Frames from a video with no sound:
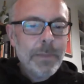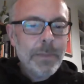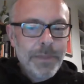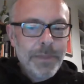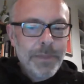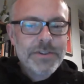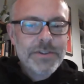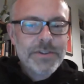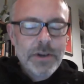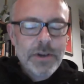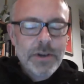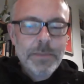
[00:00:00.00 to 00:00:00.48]

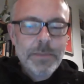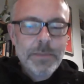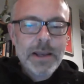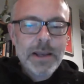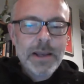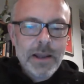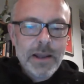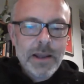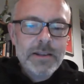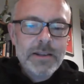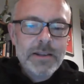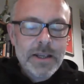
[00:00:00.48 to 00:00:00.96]
There's going to be a
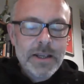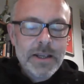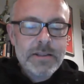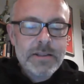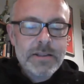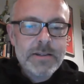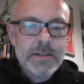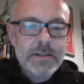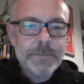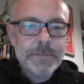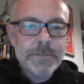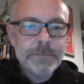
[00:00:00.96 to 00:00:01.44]
lot of
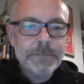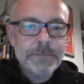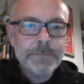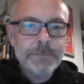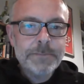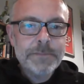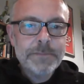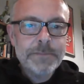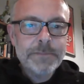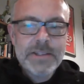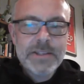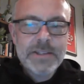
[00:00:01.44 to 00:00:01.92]
this.
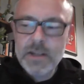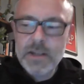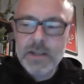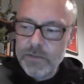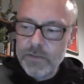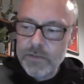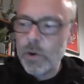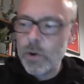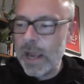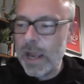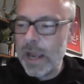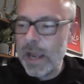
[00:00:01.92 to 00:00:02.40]
That's kind of
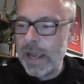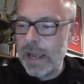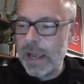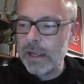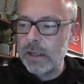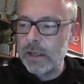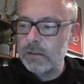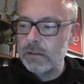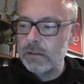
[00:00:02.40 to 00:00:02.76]
okay.